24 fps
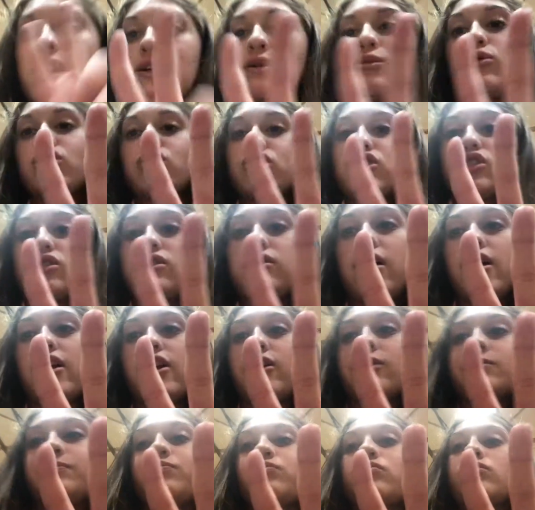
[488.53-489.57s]
we'll see you
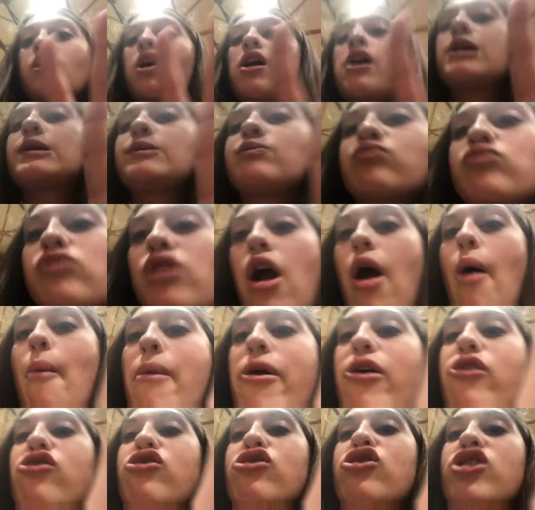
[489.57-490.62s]
later. I'll
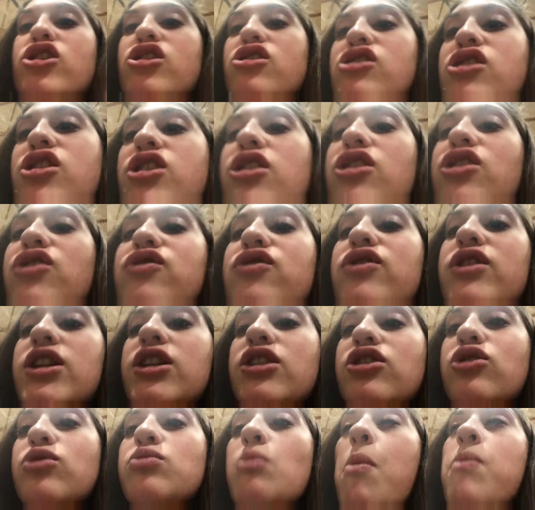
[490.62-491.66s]
make sure Jesse Kins
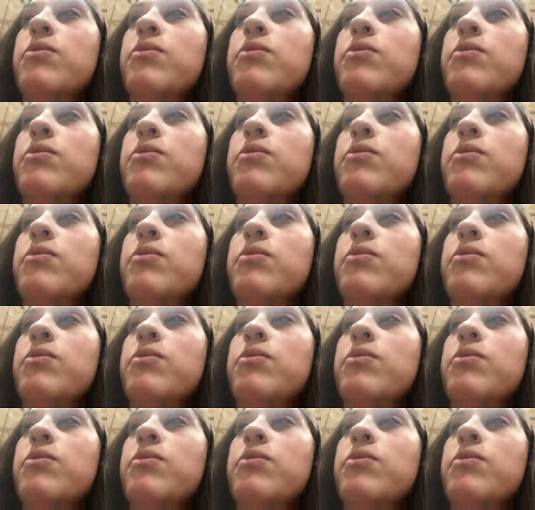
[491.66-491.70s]
vlogs